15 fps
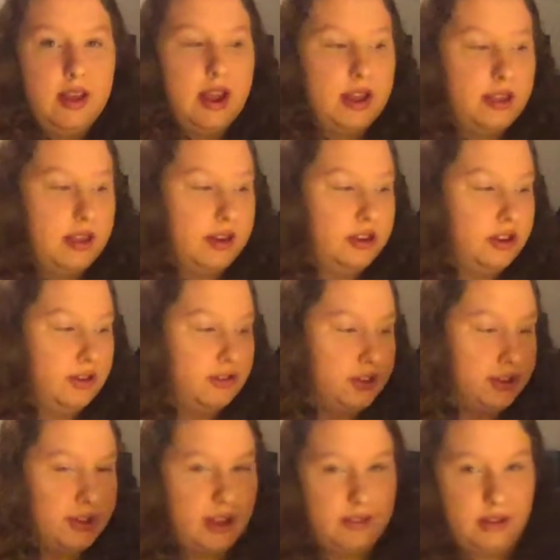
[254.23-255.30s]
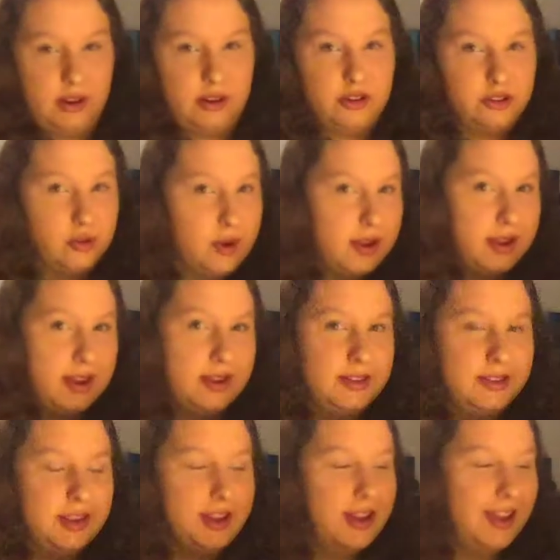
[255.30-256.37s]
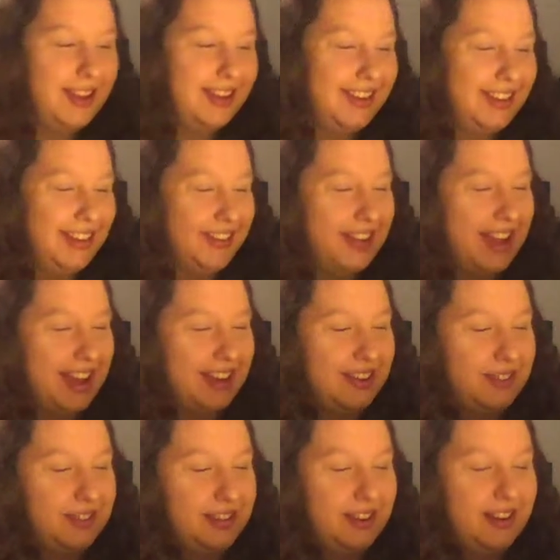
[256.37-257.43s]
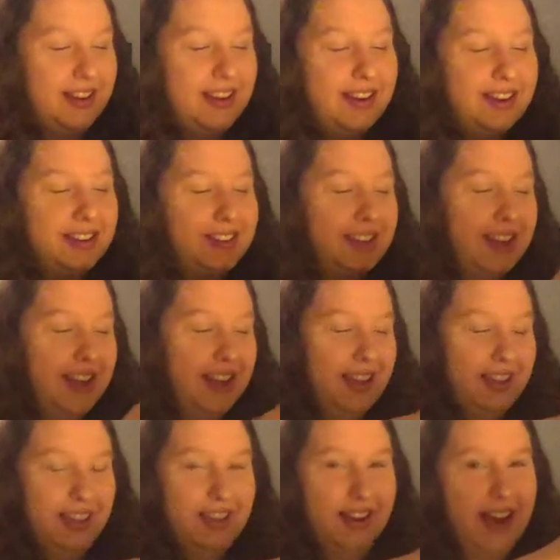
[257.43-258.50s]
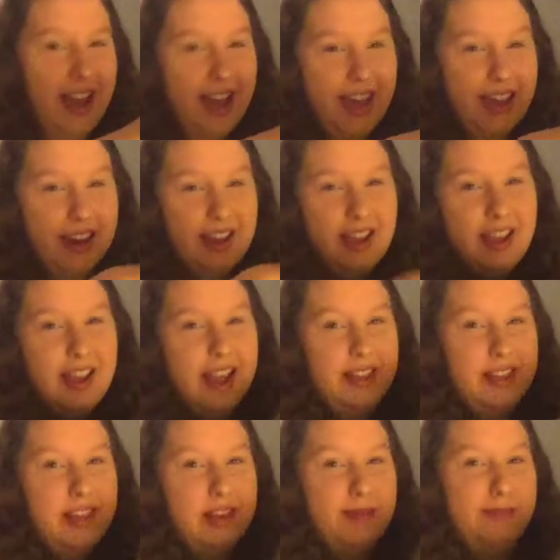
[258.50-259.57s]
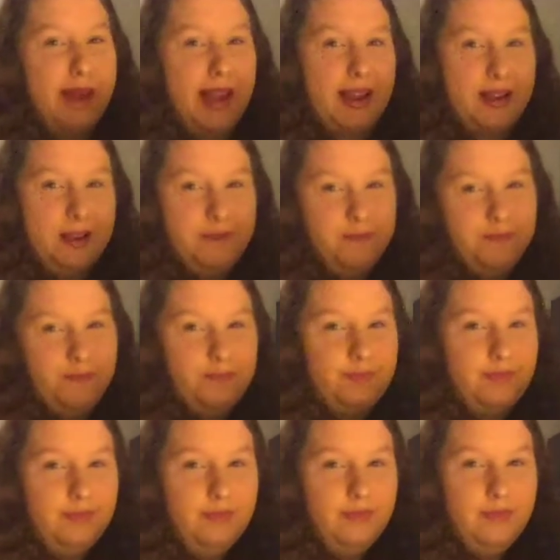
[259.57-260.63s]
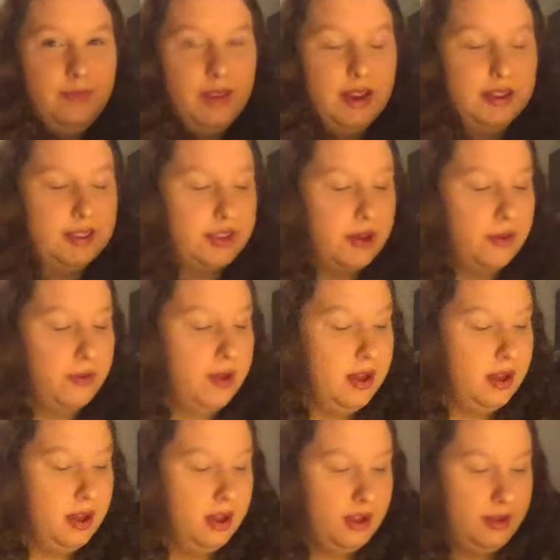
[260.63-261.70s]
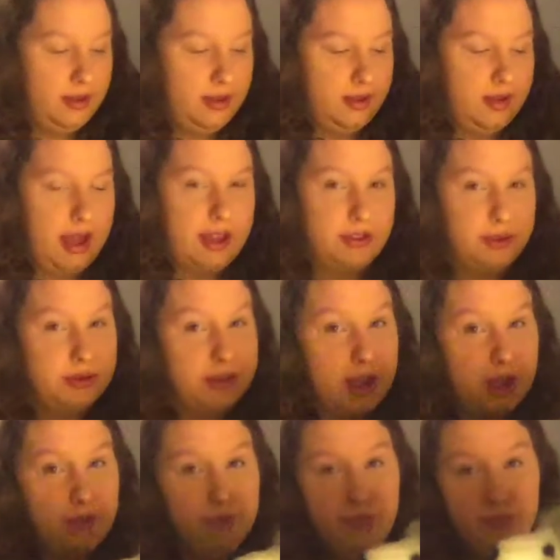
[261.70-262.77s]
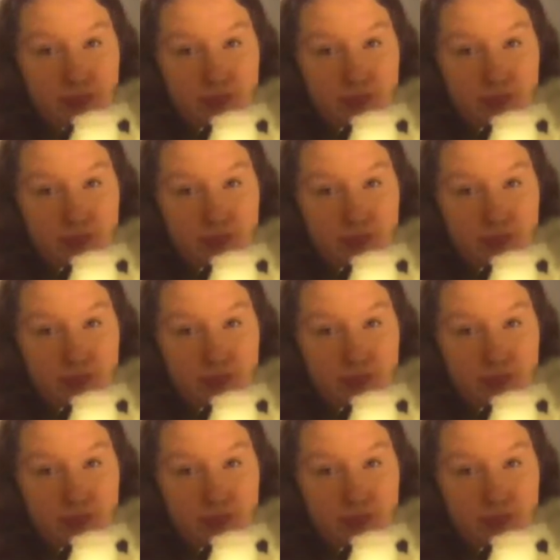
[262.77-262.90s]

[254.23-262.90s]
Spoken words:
and then if they're enjoying it, you can go to their ears, their head, and then their back. And so, as you can tell,